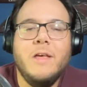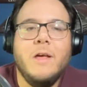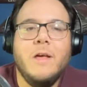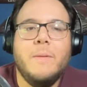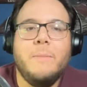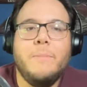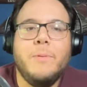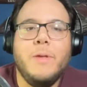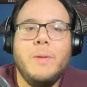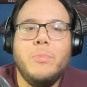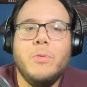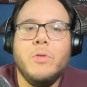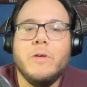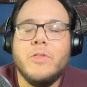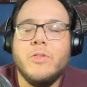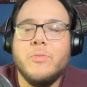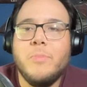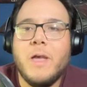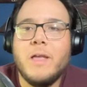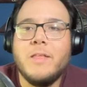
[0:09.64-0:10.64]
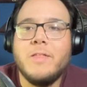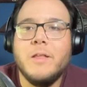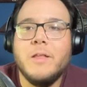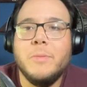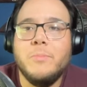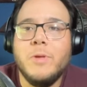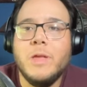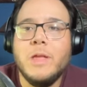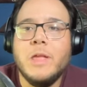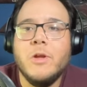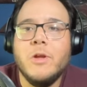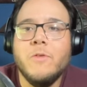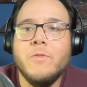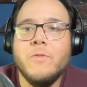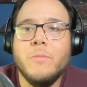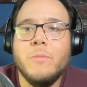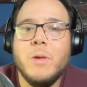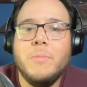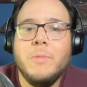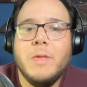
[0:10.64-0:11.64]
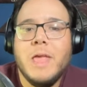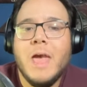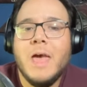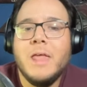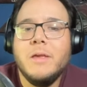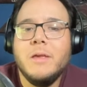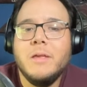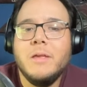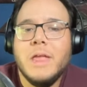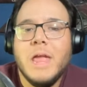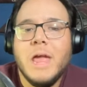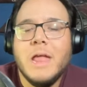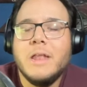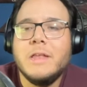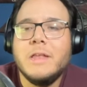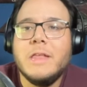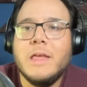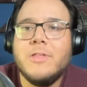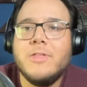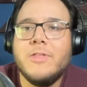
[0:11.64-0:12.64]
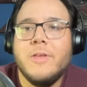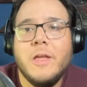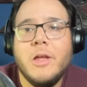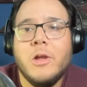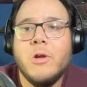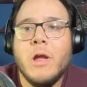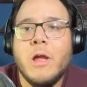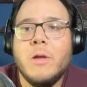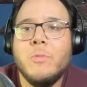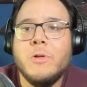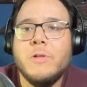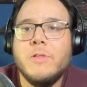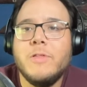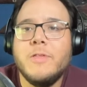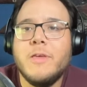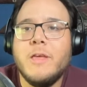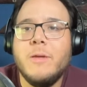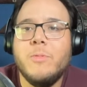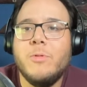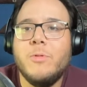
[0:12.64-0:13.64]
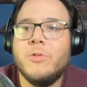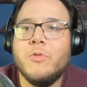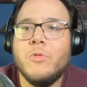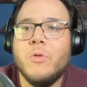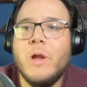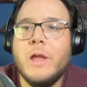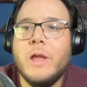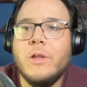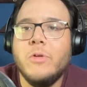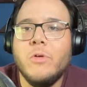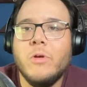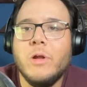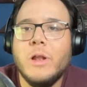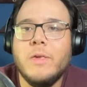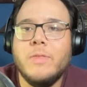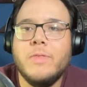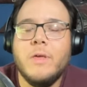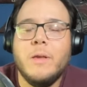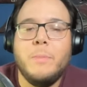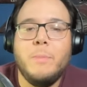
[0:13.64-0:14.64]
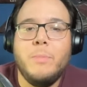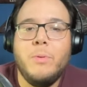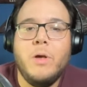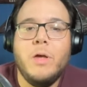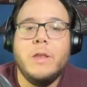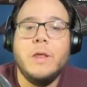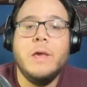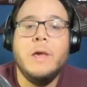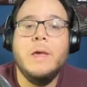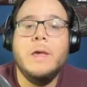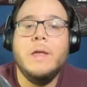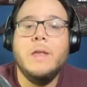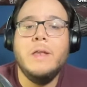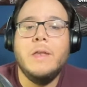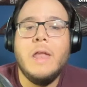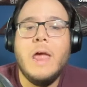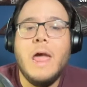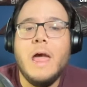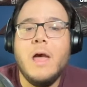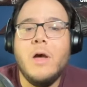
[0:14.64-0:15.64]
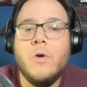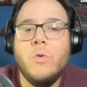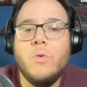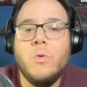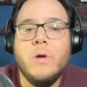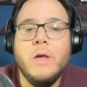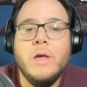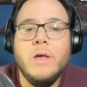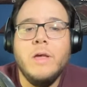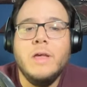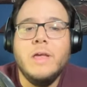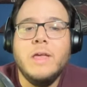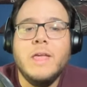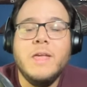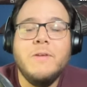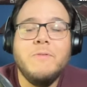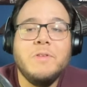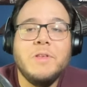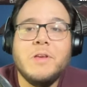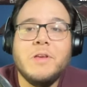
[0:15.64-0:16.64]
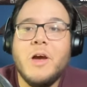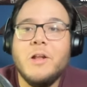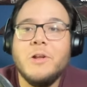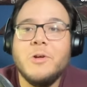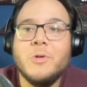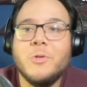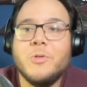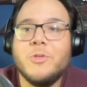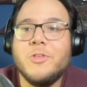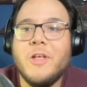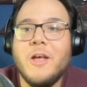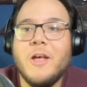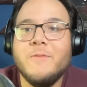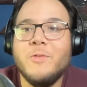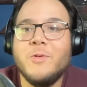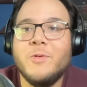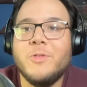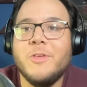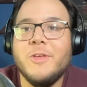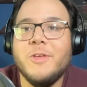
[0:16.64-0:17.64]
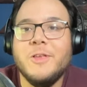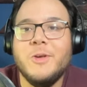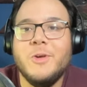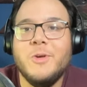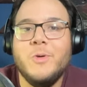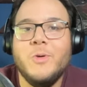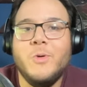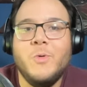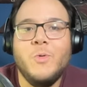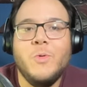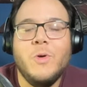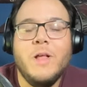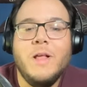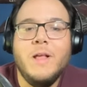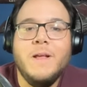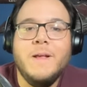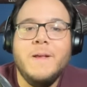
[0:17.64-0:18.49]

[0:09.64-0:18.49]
Um, people expected a big year from him. He had a he had a decent year. I wouldn't say he was great or anything, but now even Conner Christopherson, who